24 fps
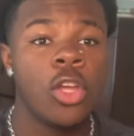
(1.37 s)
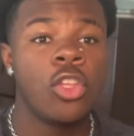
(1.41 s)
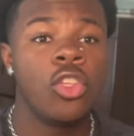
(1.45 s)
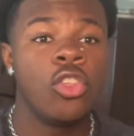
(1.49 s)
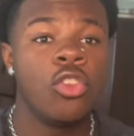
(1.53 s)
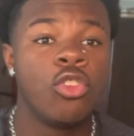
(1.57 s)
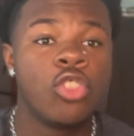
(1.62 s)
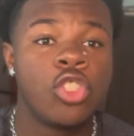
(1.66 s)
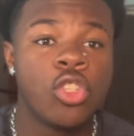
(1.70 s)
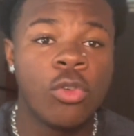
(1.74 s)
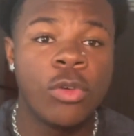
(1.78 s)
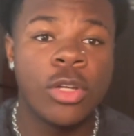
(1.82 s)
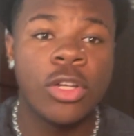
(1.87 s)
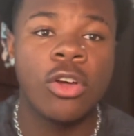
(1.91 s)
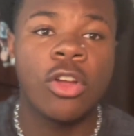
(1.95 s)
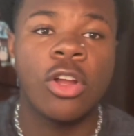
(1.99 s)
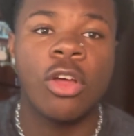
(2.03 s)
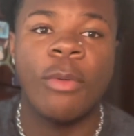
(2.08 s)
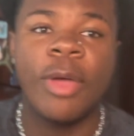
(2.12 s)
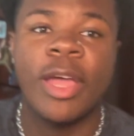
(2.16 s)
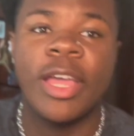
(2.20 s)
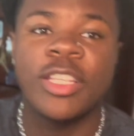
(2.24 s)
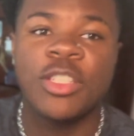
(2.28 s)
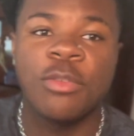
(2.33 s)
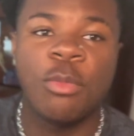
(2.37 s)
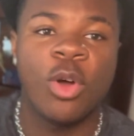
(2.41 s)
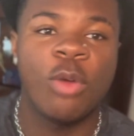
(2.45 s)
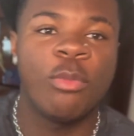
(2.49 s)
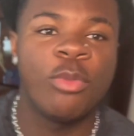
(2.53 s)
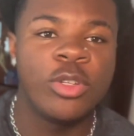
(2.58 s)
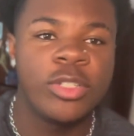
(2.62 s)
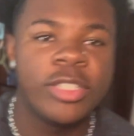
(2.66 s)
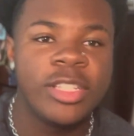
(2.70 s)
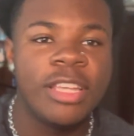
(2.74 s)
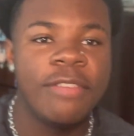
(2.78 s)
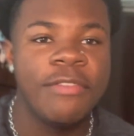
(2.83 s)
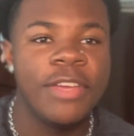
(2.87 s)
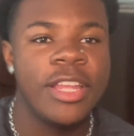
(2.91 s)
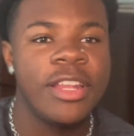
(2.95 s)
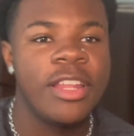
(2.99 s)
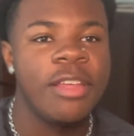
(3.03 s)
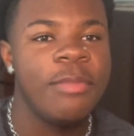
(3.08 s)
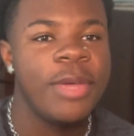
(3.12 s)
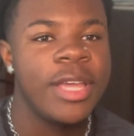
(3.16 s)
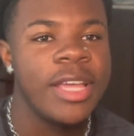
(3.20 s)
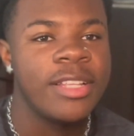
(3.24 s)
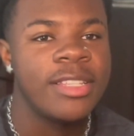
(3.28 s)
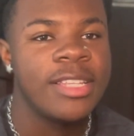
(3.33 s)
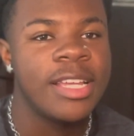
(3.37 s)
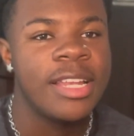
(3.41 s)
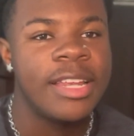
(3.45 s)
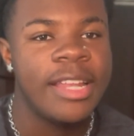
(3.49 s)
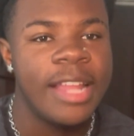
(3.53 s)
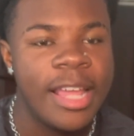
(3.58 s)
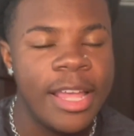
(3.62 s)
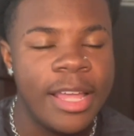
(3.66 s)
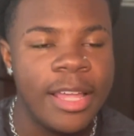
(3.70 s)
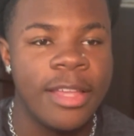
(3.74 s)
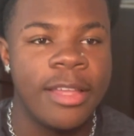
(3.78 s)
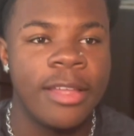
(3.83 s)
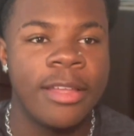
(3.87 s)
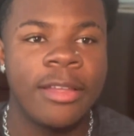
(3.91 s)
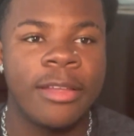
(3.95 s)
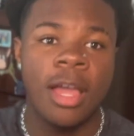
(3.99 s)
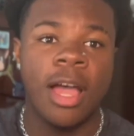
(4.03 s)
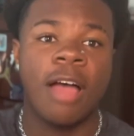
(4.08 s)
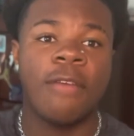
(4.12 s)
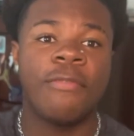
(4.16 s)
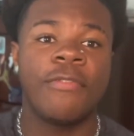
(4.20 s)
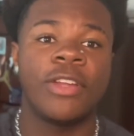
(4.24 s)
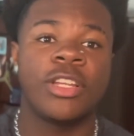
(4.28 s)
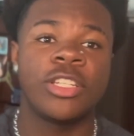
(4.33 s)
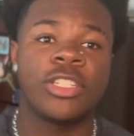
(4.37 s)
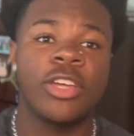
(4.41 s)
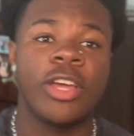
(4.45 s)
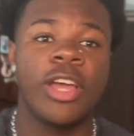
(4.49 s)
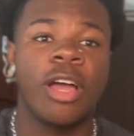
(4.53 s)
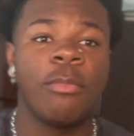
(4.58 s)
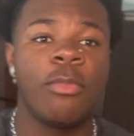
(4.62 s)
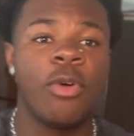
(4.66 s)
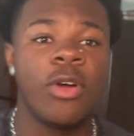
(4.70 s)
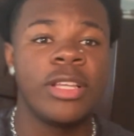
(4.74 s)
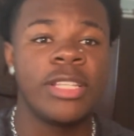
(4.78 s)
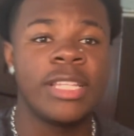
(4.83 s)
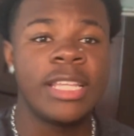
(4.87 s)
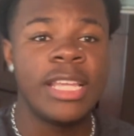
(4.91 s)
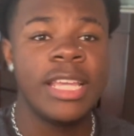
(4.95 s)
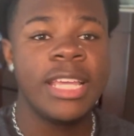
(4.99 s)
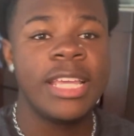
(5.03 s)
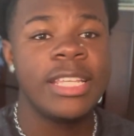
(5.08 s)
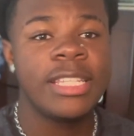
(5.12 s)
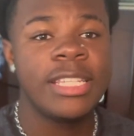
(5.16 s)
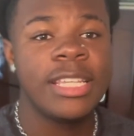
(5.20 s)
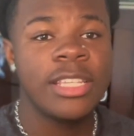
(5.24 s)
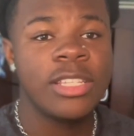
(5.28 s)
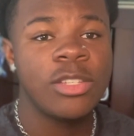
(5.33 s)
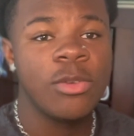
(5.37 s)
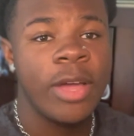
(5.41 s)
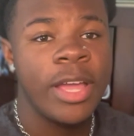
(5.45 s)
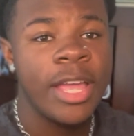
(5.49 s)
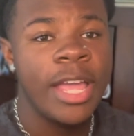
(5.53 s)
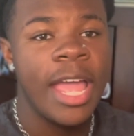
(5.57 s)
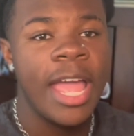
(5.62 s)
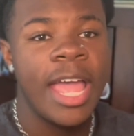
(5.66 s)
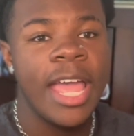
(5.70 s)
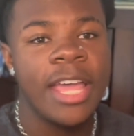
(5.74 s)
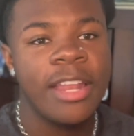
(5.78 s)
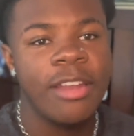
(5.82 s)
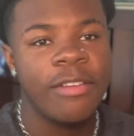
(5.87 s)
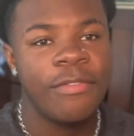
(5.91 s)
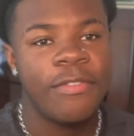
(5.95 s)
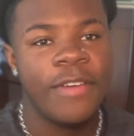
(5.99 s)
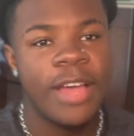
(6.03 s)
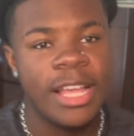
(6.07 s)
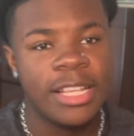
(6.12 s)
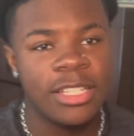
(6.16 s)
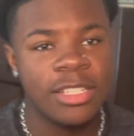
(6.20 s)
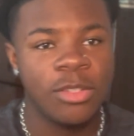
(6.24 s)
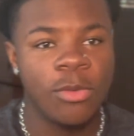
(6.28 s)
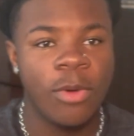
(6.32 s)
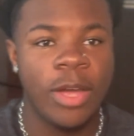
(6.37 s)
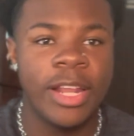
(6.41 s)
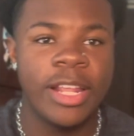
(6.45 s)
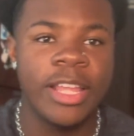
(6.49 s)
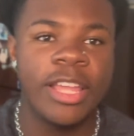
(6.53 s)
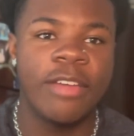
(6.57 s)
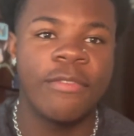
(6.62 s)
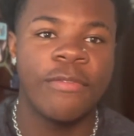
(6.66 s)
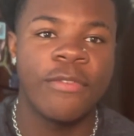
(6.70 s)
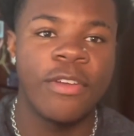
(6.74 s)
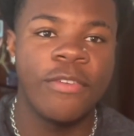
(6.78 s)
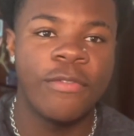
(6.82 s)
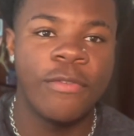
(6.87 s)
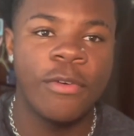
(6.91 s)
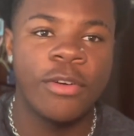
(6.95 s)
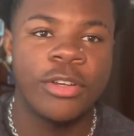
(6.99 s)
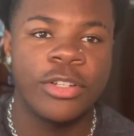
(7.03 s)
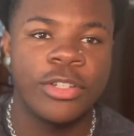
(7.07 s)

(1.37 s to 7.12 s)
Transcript: YouTube, what's going on, man? It's your boy Boots TV in the video. Today, I'm finna show y'all boys the easiest way and the fastest way to get freeform